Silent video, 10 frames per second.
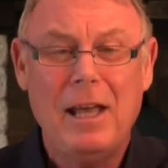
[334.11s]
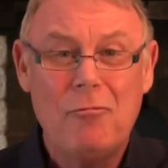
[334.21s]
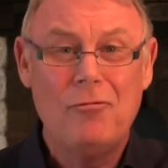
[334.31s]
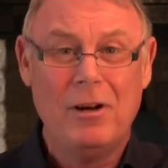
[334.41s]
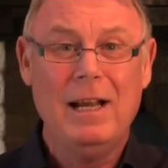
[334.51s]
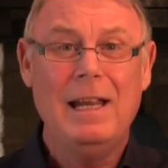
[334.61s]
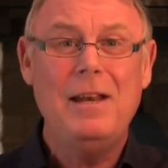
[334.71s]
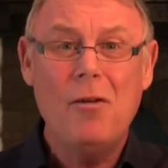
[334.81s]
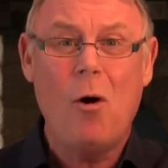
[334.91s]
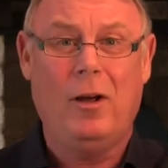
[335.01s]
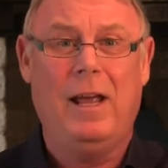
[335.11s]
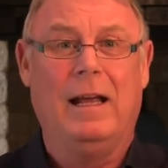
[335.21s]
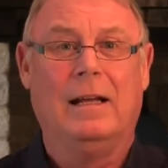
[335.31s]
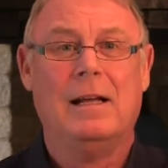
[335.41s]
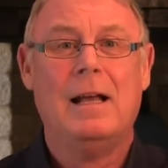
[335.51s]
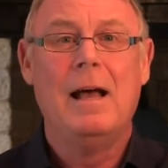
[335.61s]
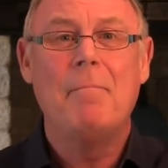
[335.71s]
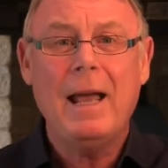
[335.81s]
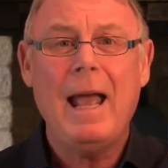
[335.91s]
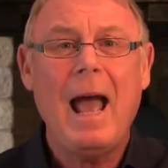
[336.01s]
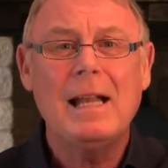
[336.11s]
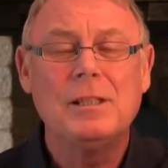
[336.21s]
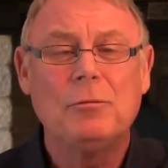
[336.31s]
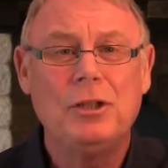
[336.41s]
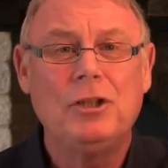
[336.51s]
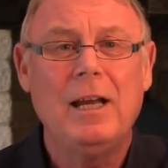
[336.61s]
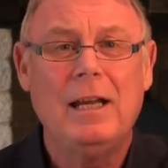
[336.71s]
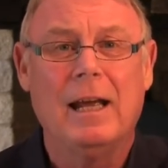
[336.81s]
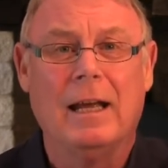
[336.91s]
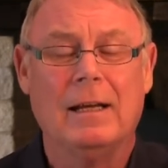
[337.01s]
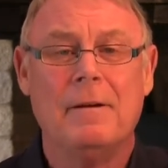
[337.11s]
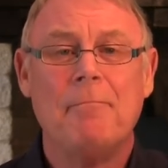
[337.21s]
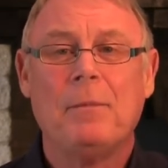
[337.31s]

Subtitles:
They were really knocking. And my hands were shaking.